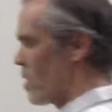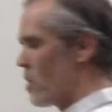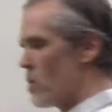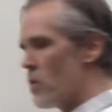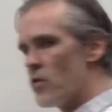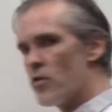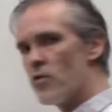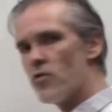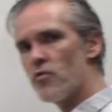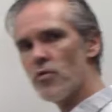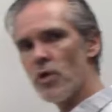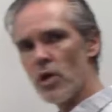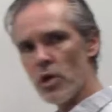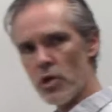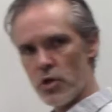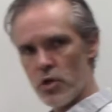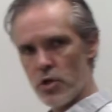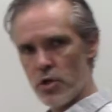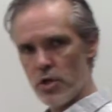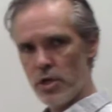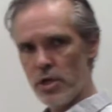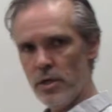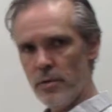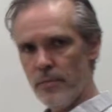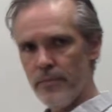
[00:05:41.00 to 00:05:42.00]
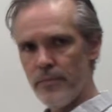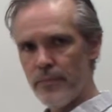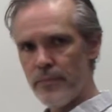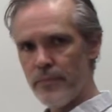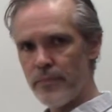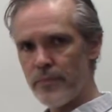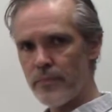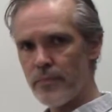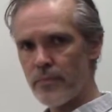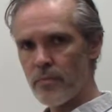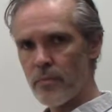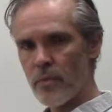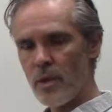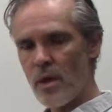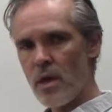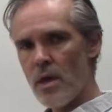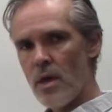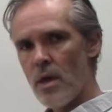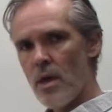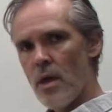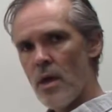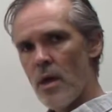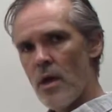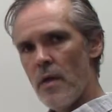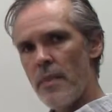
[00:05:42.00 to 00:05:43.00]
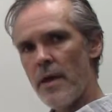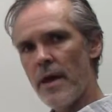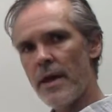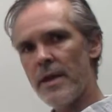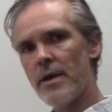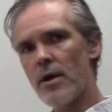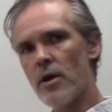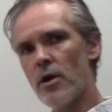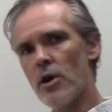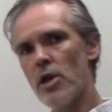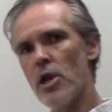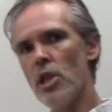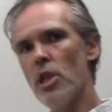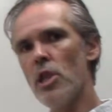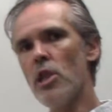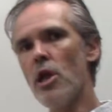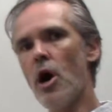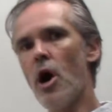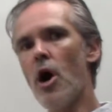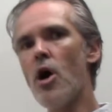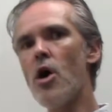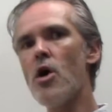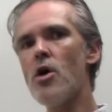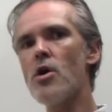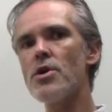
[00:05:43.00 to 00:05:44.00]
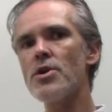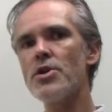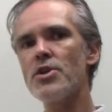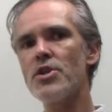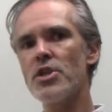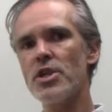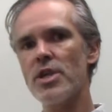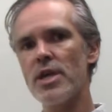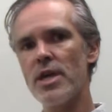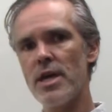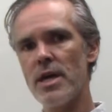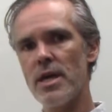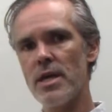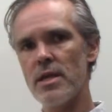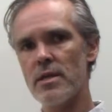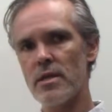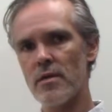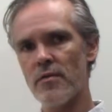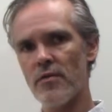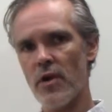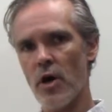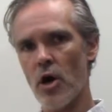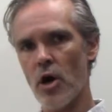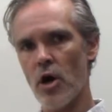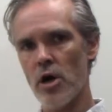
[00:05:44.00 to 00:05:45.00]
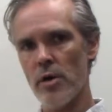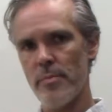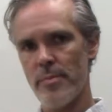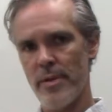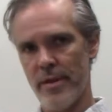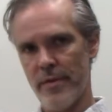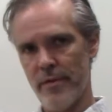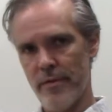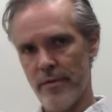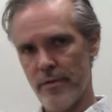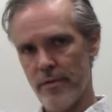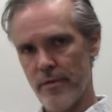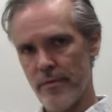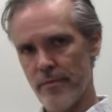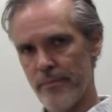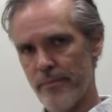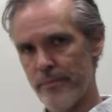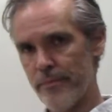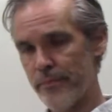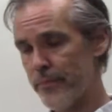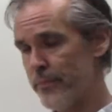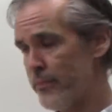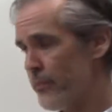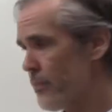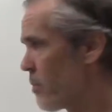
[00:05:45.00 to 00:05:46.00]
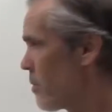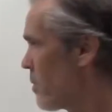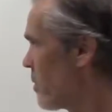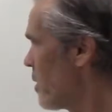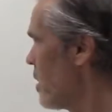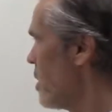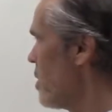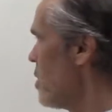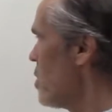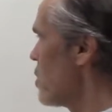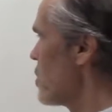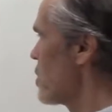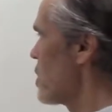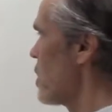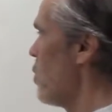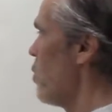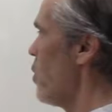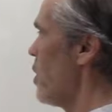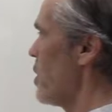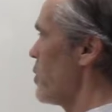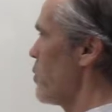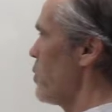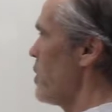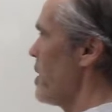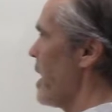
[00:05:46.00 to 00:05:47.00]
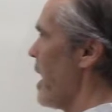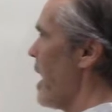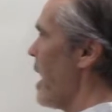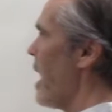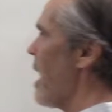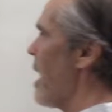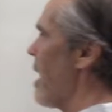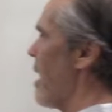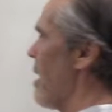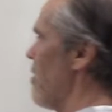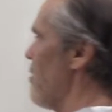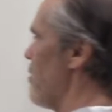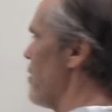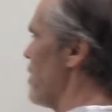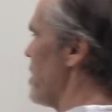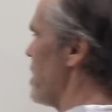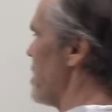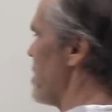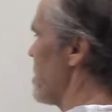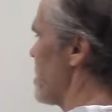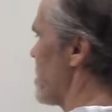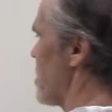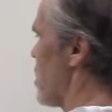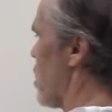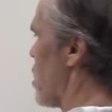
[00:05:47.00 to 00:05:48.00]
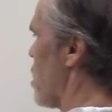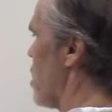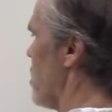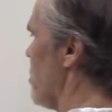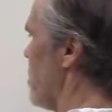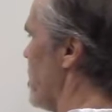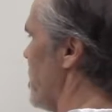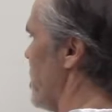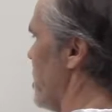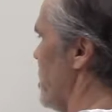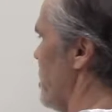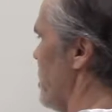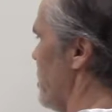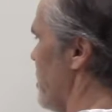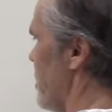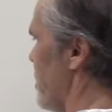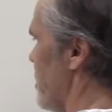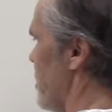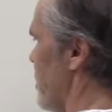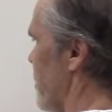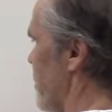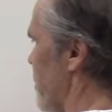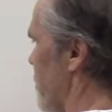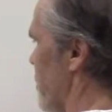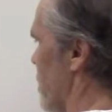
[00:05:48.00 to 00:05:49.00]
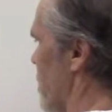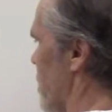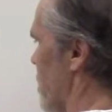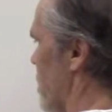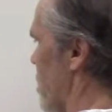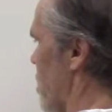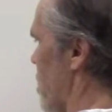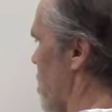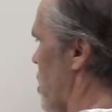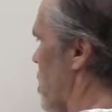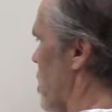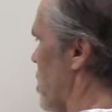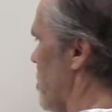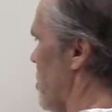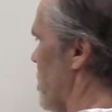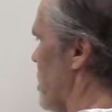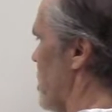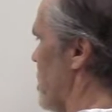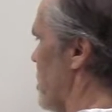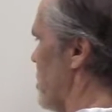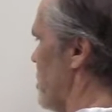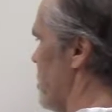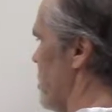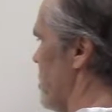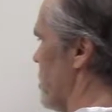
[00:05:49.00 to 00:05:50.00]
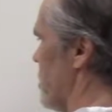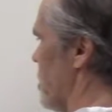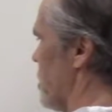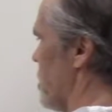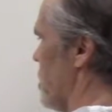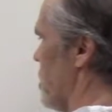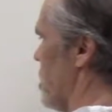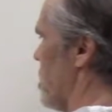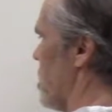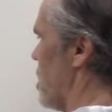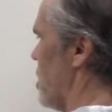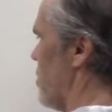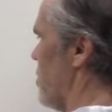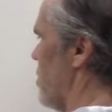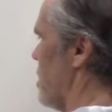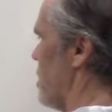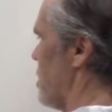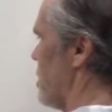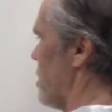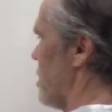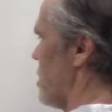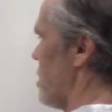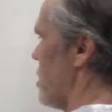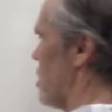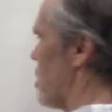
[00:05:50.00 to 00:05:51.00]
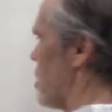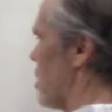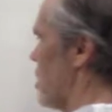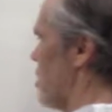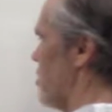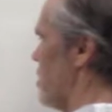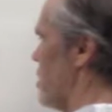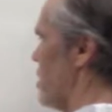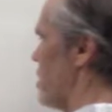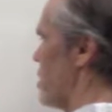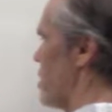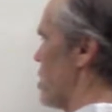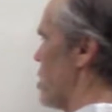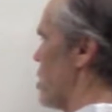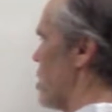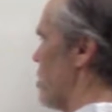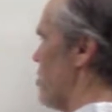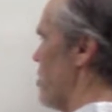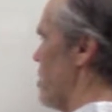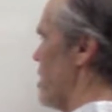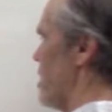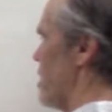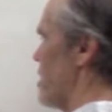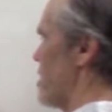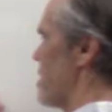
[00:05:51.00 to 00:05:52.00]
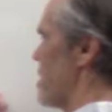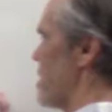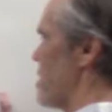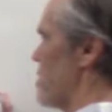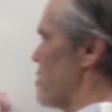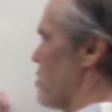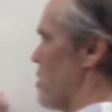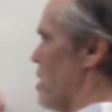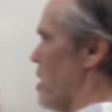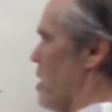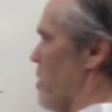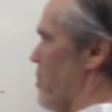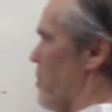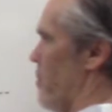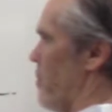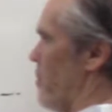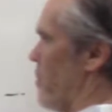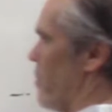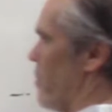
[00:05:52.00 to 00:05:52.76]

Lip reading: structure that are long chains of carbon. So what we have is carbon, carbon, carbon, carbon, carbon, etc.